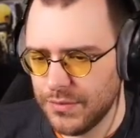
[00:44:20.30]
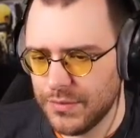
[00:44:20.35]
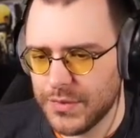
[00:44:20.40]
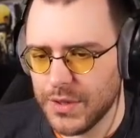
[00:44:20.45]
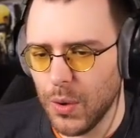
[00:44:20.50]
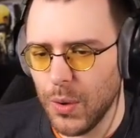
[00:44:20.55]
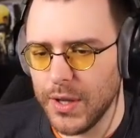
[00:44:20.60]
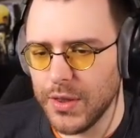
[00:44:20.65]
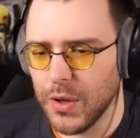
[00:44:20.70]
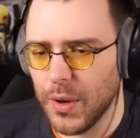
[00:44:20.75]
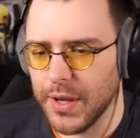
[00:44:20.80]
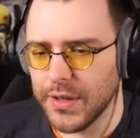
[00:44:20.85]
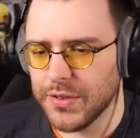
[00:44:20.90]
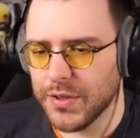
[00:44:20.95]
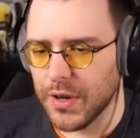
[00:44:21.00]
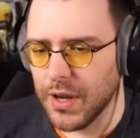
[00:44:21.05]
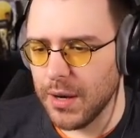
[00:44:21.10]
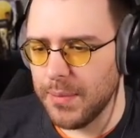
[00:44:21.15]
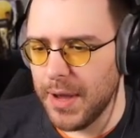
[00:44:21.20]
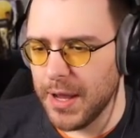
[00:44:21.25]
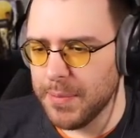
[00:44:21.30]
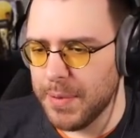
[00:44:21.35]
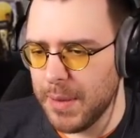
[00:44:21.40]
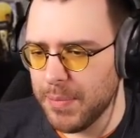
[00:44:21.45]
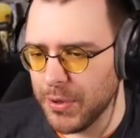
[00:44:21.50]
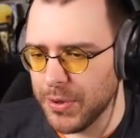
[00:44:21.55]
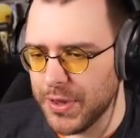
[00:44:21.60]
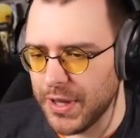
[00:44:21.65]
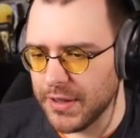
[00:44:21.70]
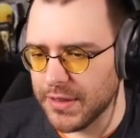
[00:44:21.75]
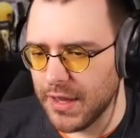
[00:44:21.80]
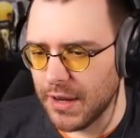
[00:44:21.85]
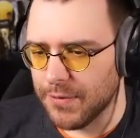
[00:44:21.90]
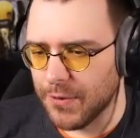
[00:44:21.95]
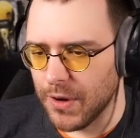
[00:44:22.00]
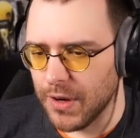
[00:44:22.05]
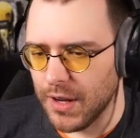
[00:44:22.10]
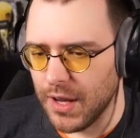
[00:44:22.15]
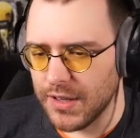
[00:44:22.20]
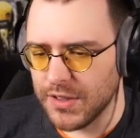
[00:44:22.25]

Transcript: Doughy doinks are gonna make people think different, I